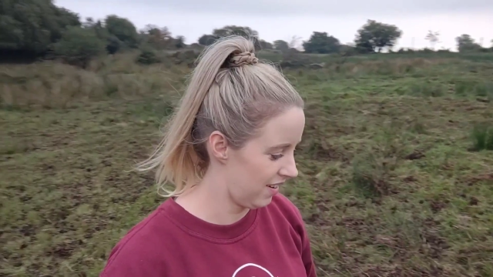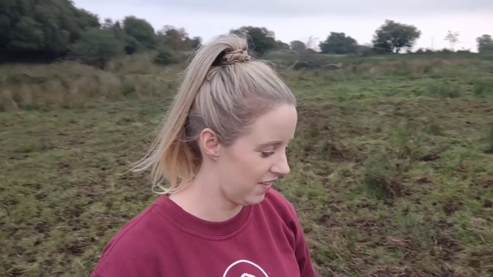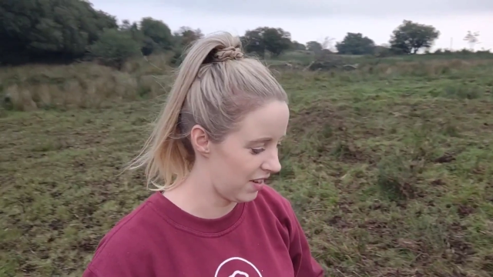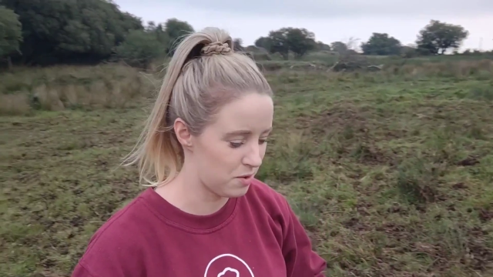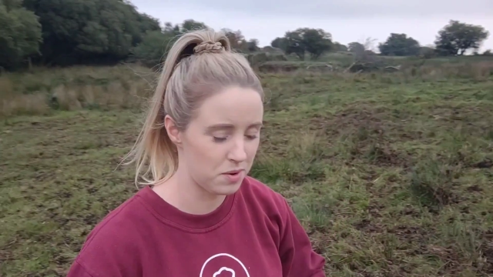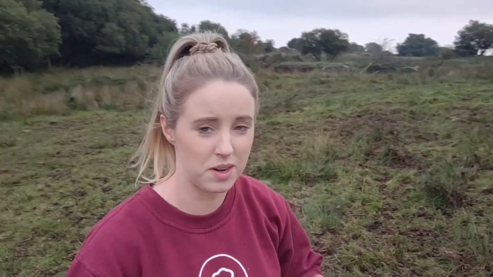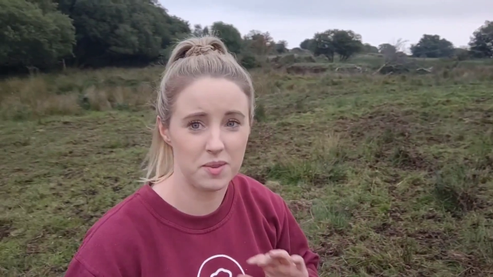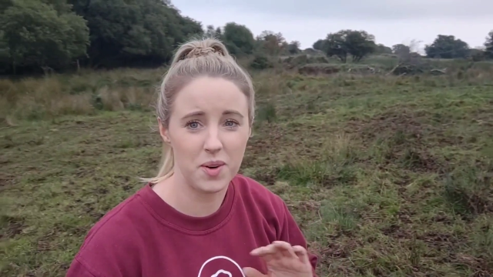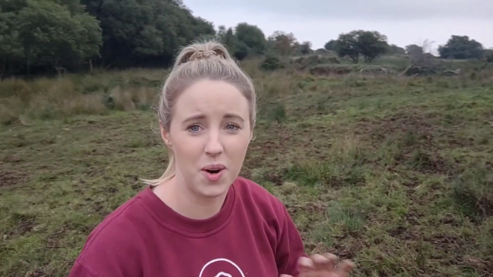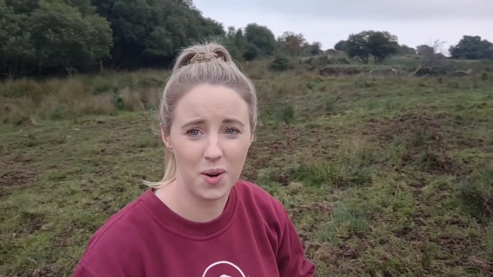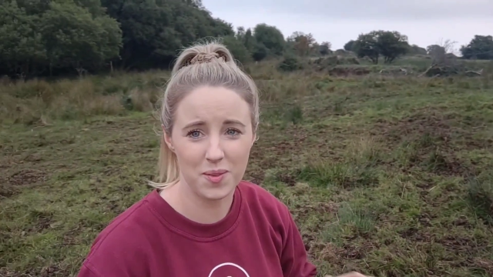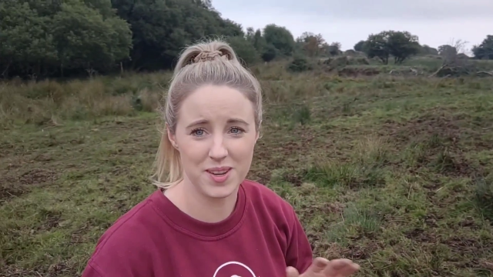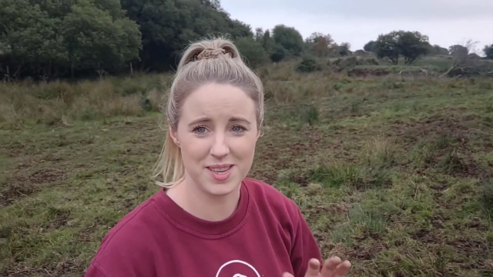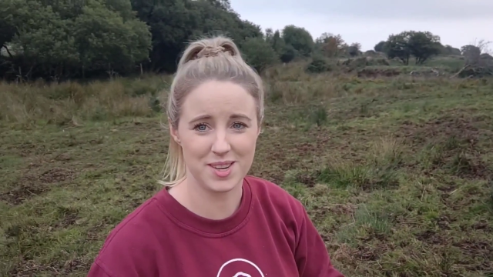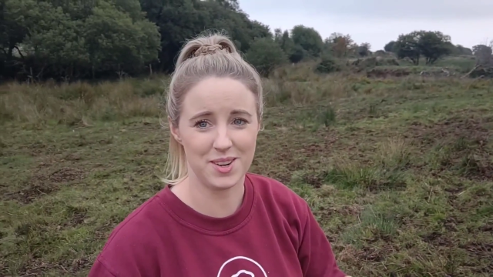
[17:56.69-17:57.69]
and that's what I'm
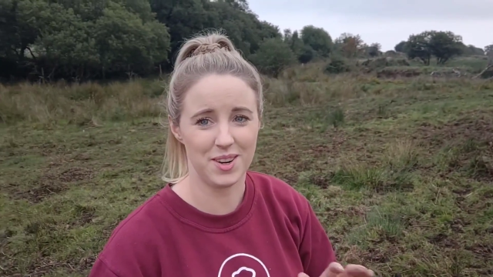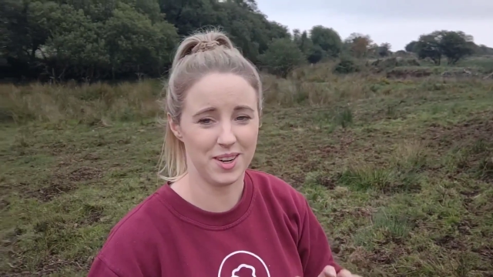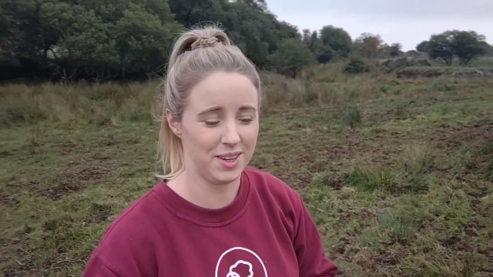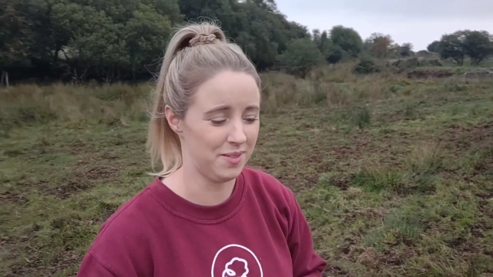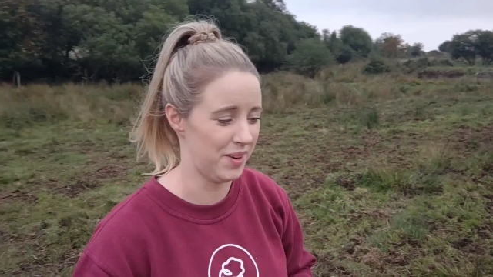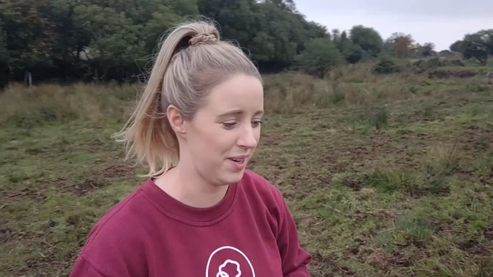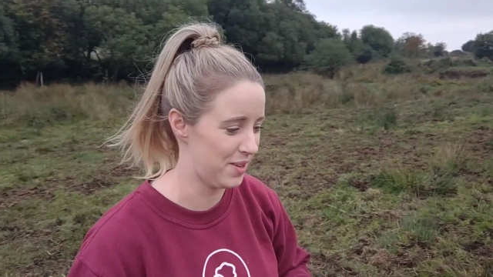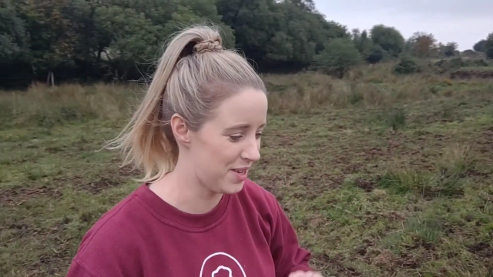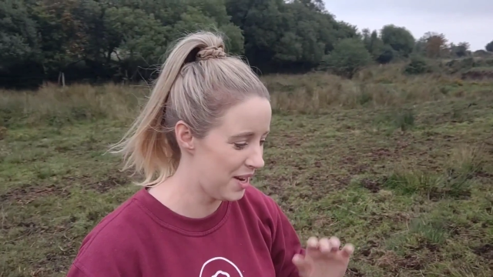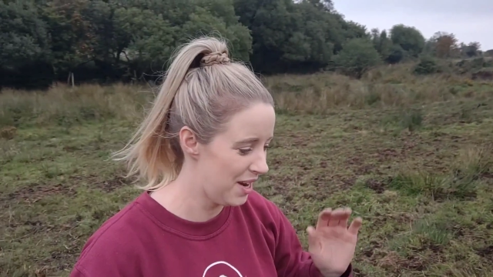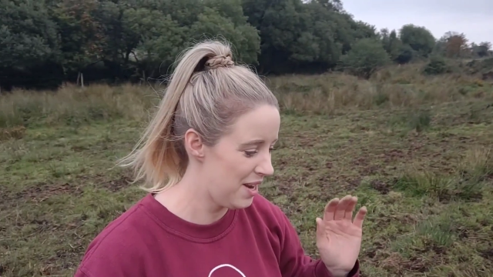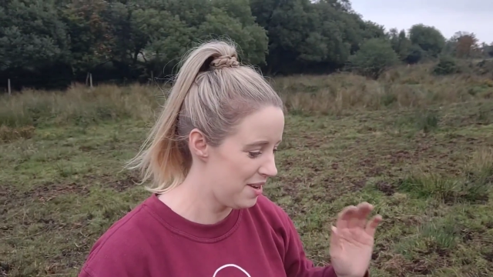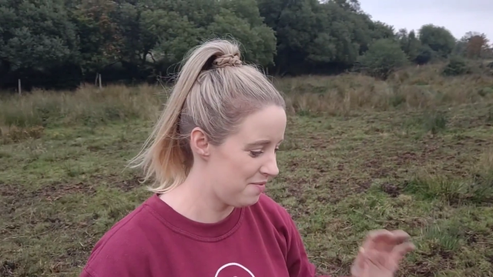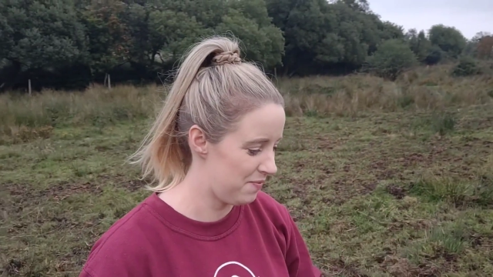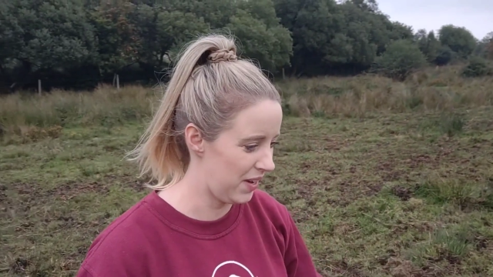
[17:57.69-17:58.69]
always talking about,
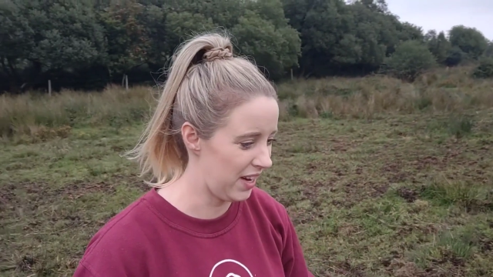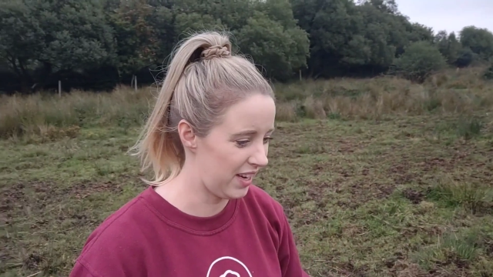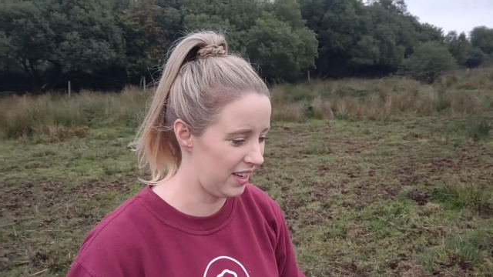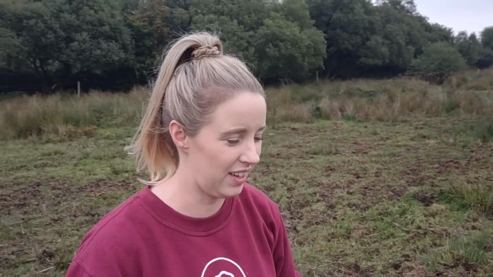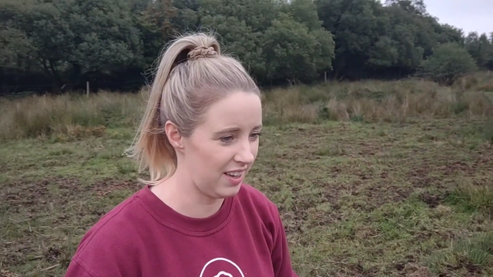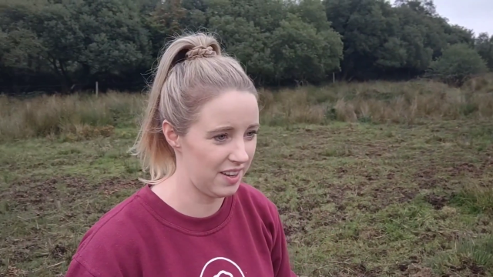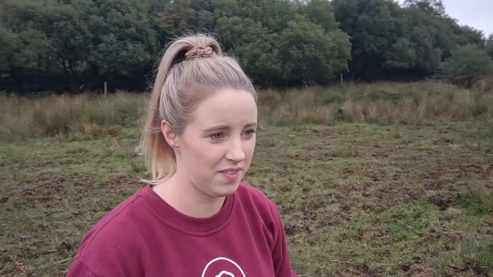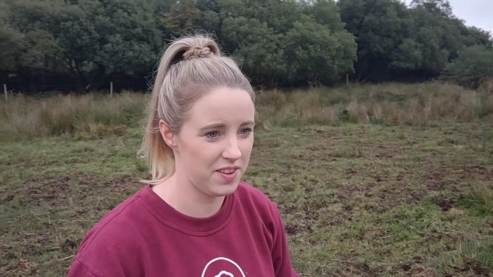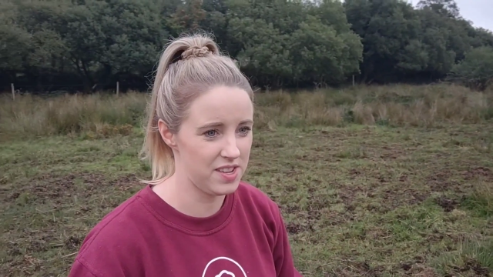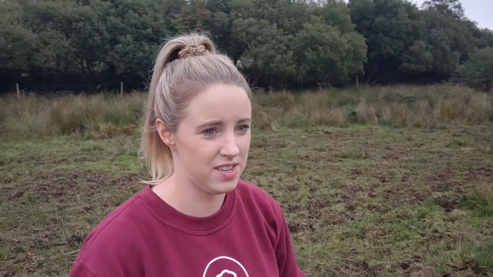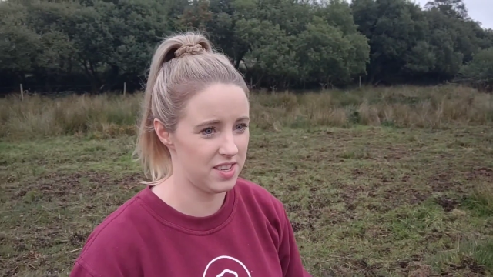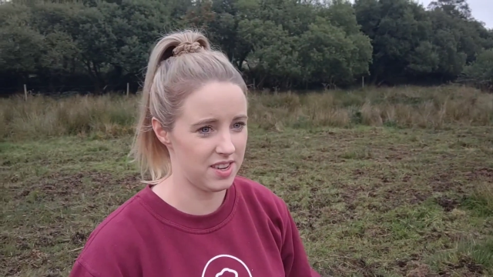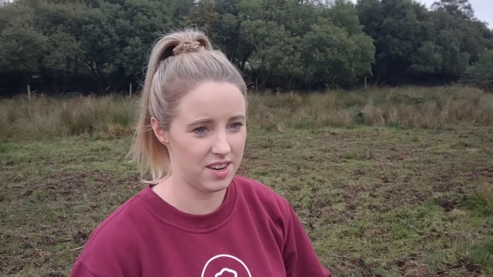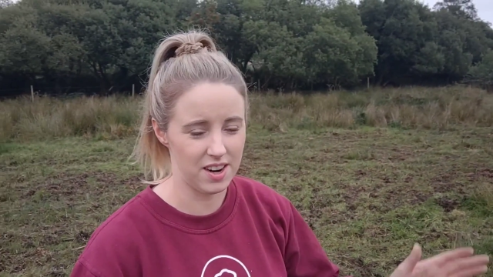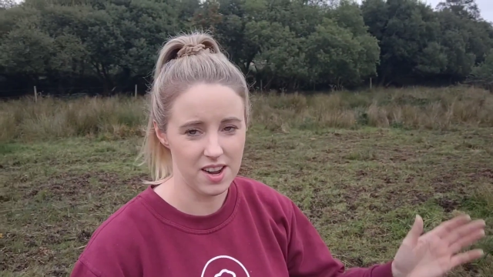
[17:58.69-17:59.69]
making life
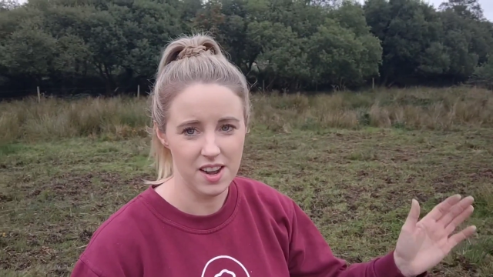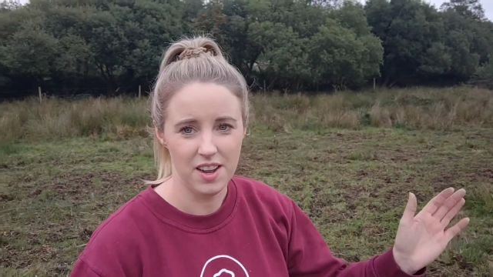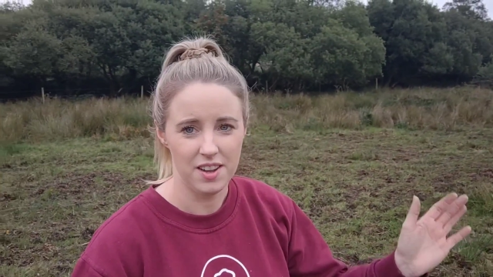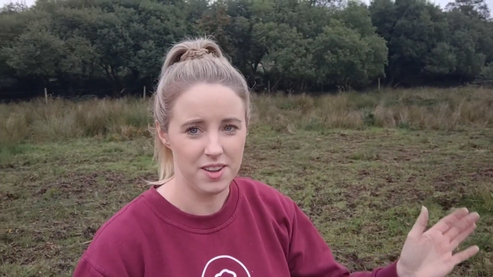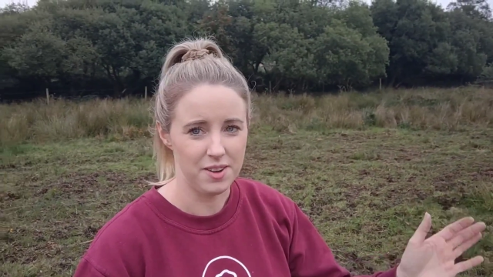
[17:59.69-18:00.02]
easier.